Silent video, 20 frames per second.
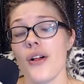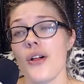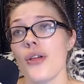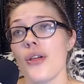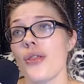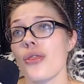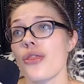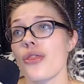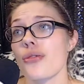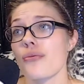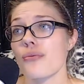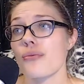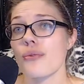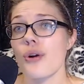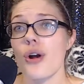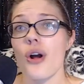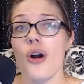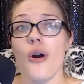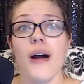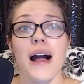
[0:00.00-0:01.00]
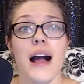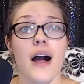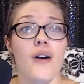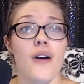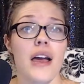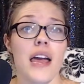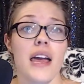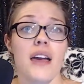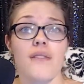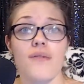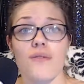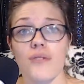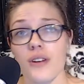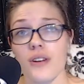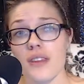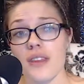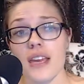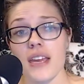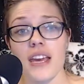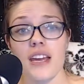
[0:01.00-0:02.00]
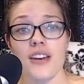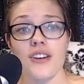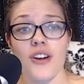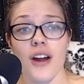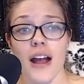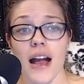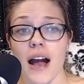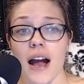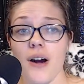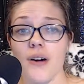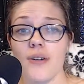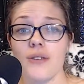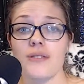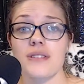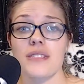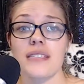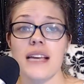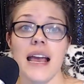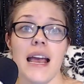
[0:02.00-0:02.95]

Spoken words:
throw out everything in your house